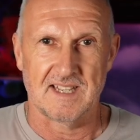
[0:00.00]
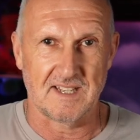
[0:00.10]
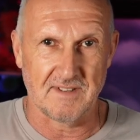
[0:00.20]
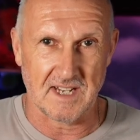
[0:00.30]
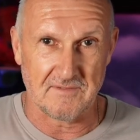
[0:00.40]

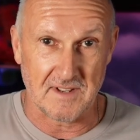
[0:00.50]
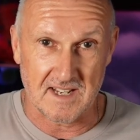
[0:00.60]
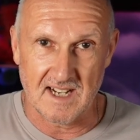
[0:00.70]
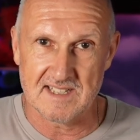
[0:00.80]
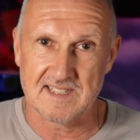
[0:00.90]
even if we
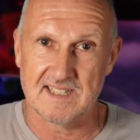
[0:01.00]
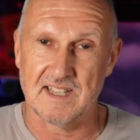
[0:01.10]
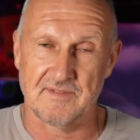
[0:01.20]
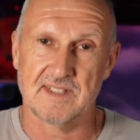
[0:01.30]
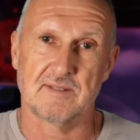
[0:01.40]
can't see
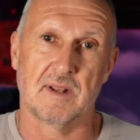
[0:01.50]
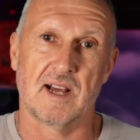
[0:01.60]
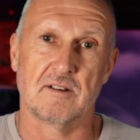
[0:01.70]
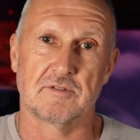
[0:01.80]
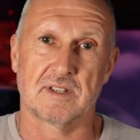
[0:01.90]
the visible
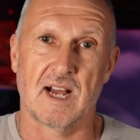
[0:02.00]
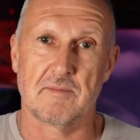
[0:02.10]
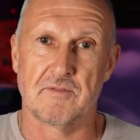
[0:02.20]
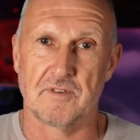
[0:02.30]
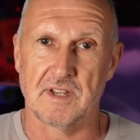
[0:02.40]

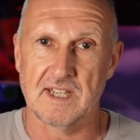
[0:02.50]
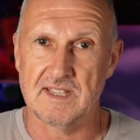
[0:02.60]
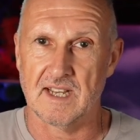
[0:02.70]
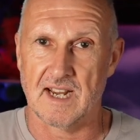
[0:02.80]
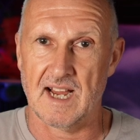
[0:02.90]
outcome of
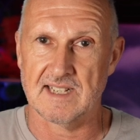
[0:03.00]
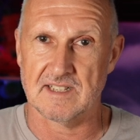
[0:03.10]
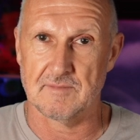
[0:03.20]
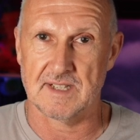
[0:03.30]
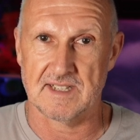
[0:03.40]
hidden
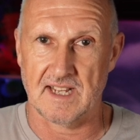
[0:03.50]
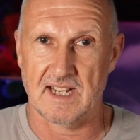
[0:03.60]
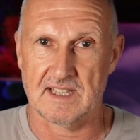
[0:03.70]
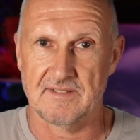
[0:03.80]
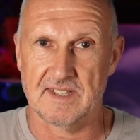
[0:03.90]
isometric
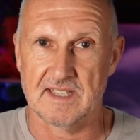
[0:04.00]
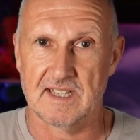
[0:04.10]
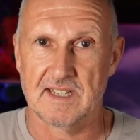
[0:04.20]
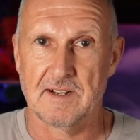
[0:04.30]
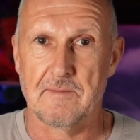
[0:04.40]

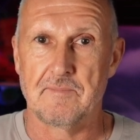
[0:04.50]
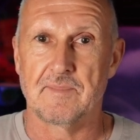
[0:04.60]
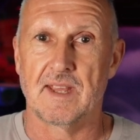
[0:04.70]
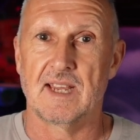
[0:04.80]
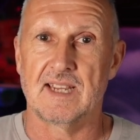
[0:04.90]
activity.
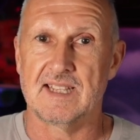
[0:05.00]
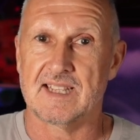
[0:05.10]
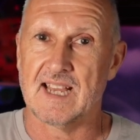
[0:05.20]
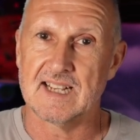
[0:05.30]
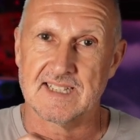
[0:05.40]

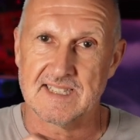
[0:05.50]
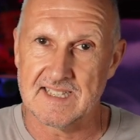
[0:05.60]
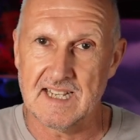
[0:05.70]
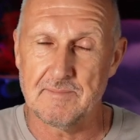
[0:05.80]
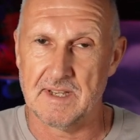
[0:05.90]
It can
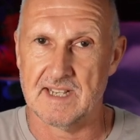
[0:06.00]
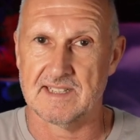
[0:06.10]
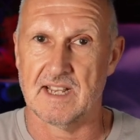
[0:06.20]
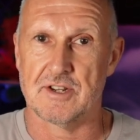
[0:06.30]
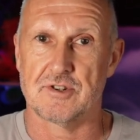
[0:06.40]
still be
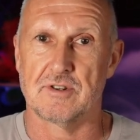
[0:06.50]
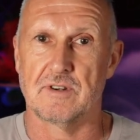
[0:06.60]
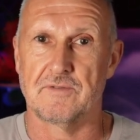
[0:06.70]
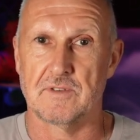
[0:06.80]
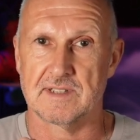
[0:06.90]

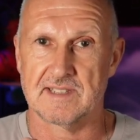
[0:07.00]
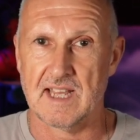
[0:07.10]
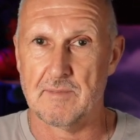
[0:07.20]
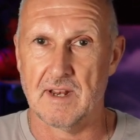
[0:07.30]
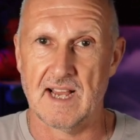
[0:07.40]
essential for
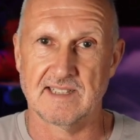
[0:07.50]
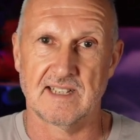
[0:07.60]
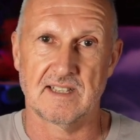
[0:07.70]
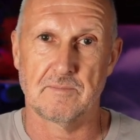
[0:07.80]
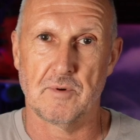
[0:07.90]

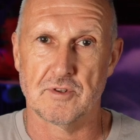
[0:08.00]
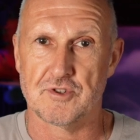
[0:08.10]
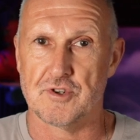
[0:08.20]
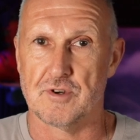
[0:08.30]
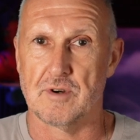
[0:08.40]
stabilizing the
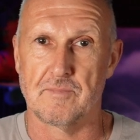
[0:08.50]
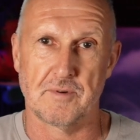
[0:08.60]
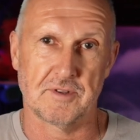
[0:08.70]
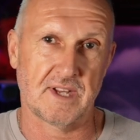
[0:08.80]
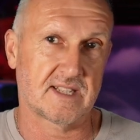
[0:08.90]
posture or
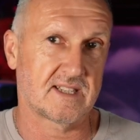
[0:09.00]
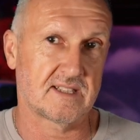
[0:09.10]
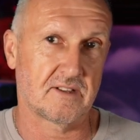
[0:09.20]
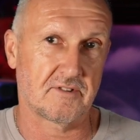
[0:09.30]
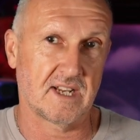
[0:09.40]

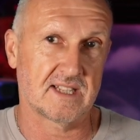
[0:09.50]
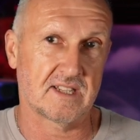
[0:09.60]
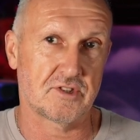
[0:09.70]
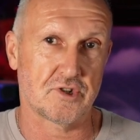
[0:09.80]
protecting the related